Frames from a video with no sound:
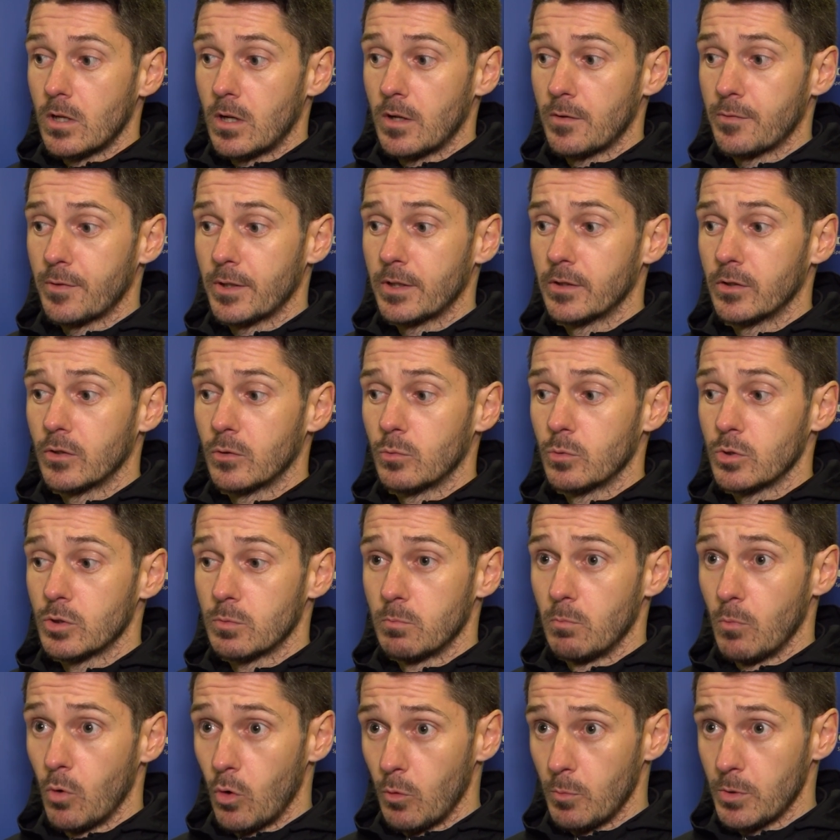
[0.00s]
I think there was
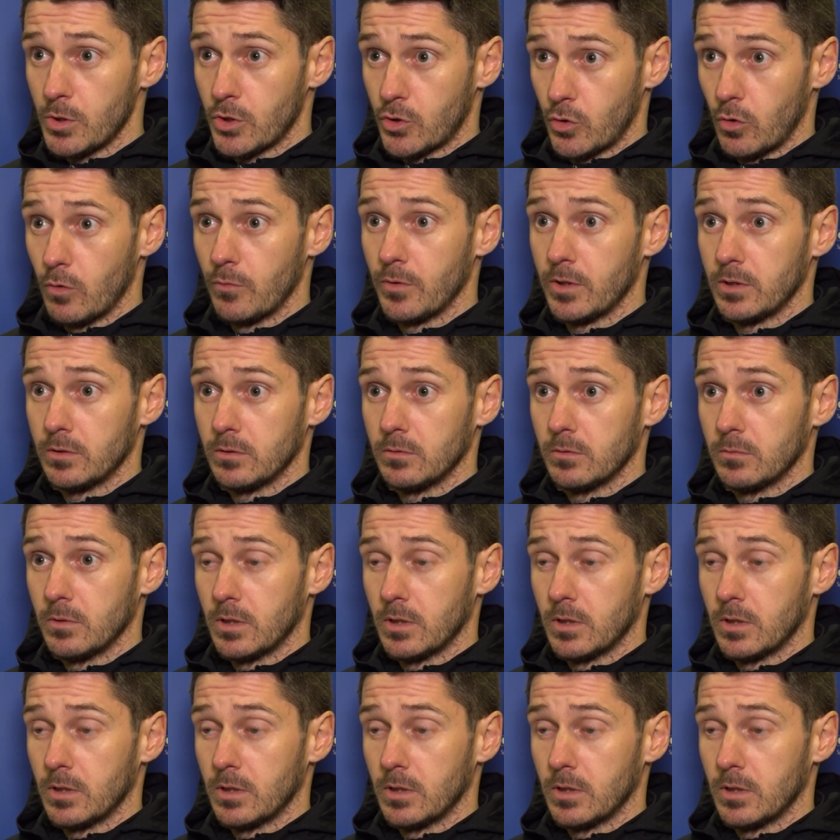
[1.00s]
moments of it.